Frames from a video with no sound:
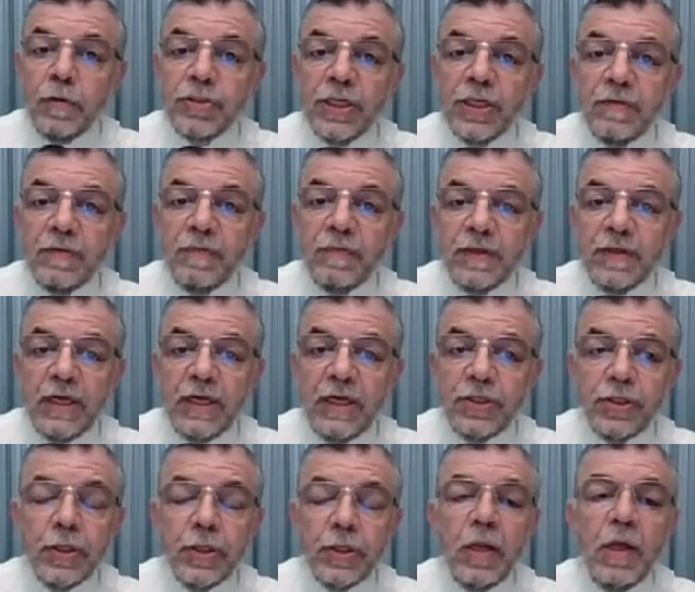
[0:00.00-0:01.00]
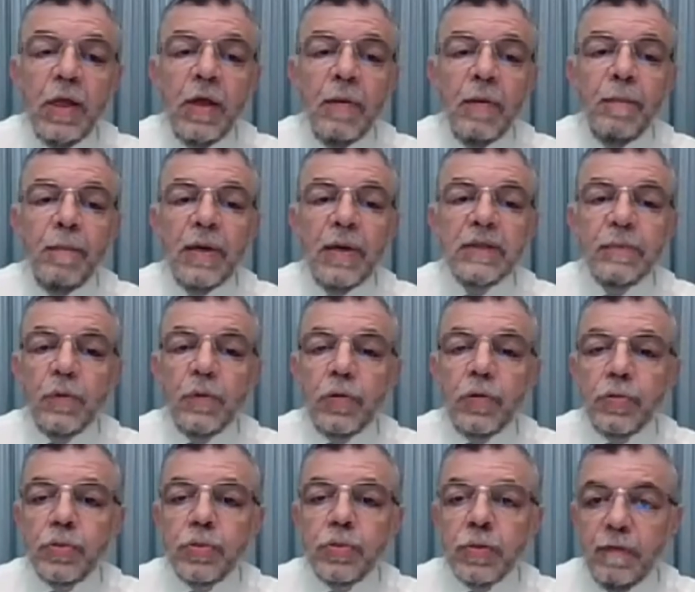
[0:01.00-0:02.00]
jet ventilation, but
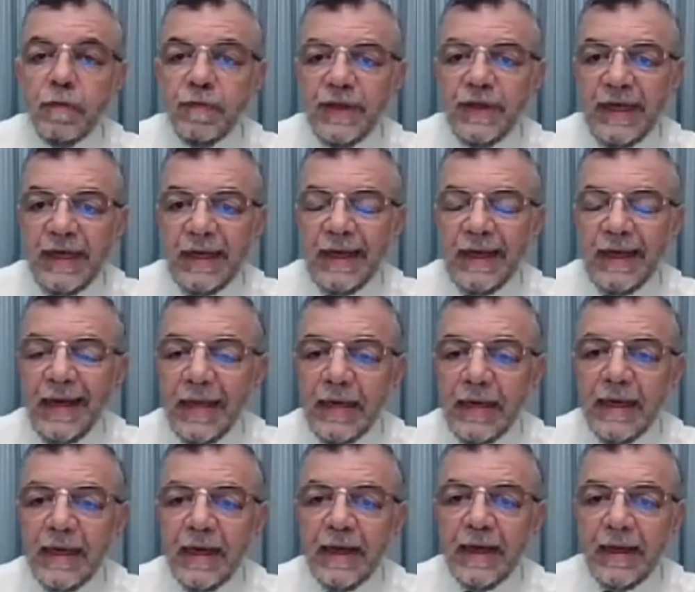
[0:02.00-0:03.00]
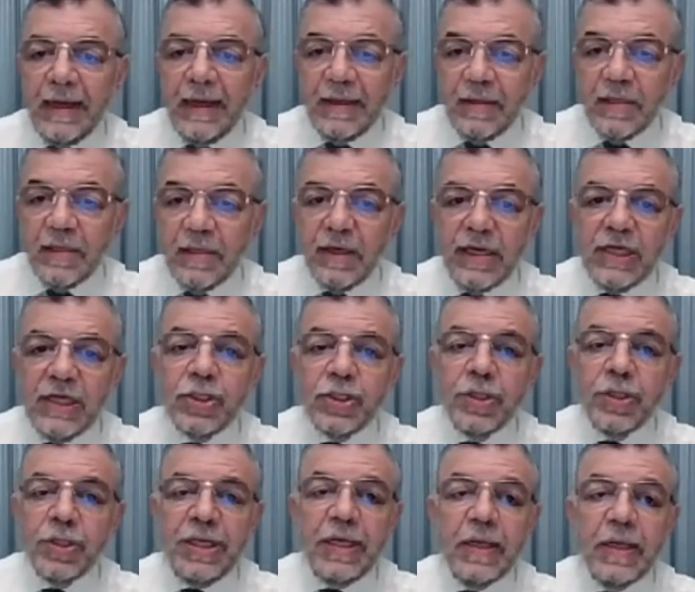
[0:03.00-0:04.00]
most of the area in the
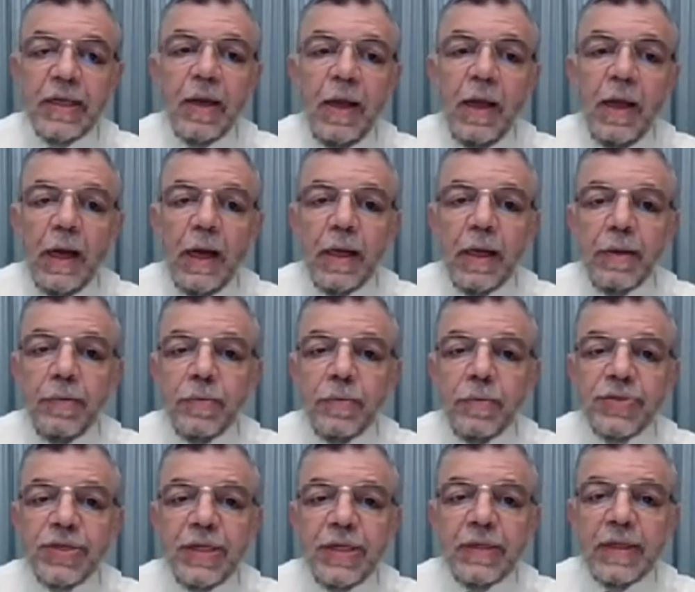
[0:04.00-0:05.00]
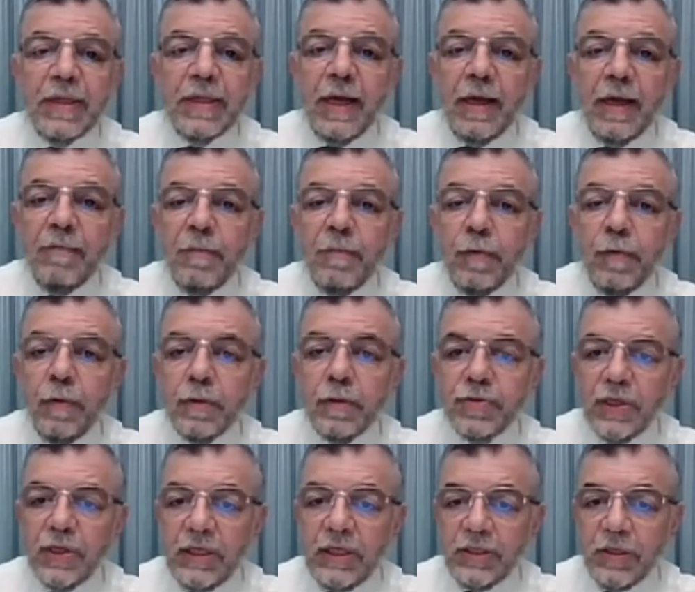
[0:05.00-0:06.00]
region here are using the high flow
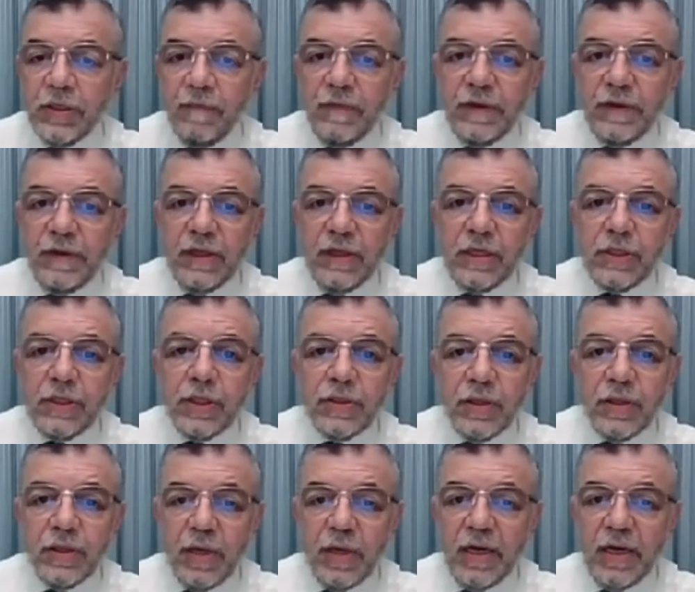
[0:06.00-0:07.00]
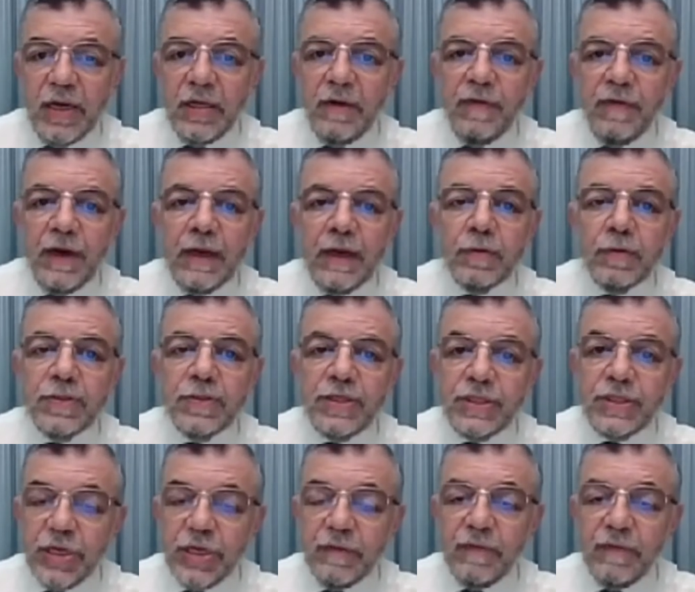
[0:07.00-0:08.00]
oscillation ventilation. The high frequency
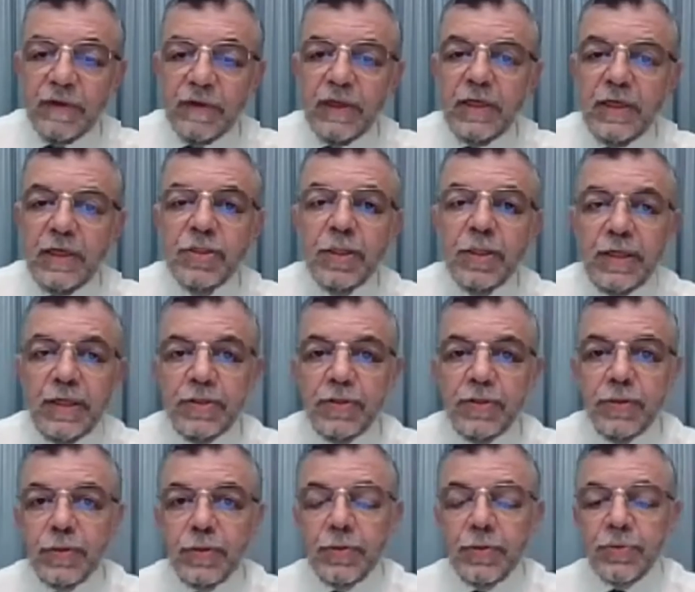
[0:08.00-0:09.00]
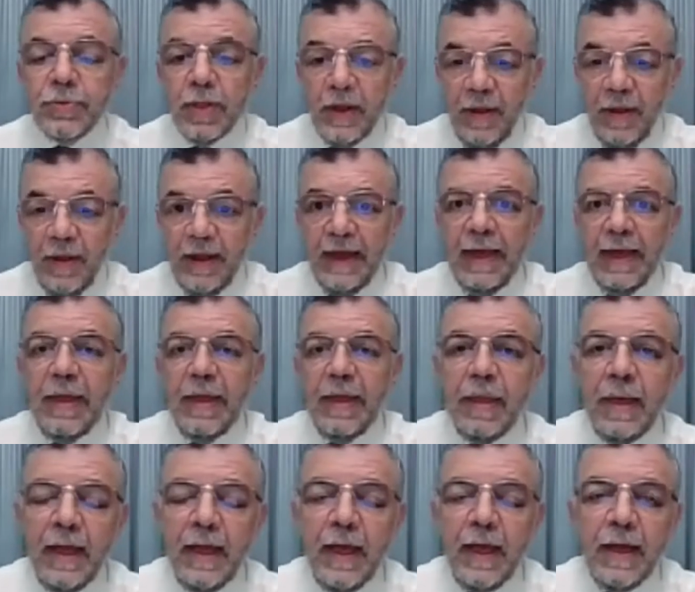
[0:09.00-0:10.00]
jet ventilation is used
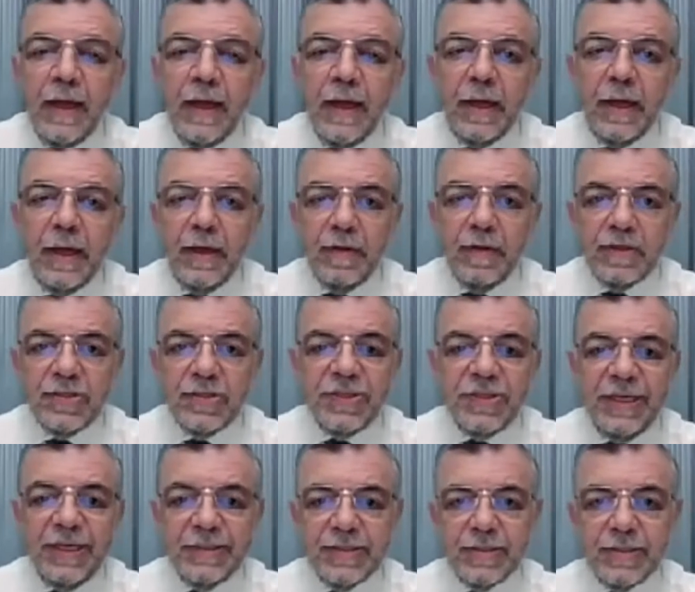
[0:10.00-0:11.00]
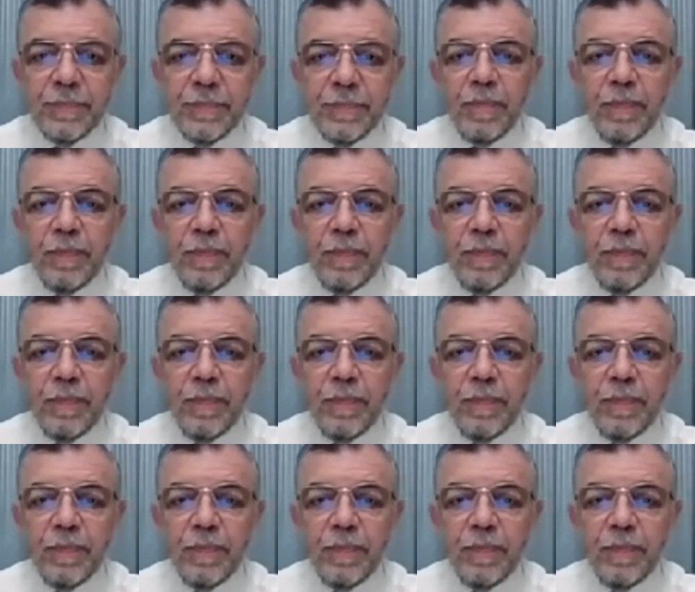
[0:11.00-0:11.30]
in the States.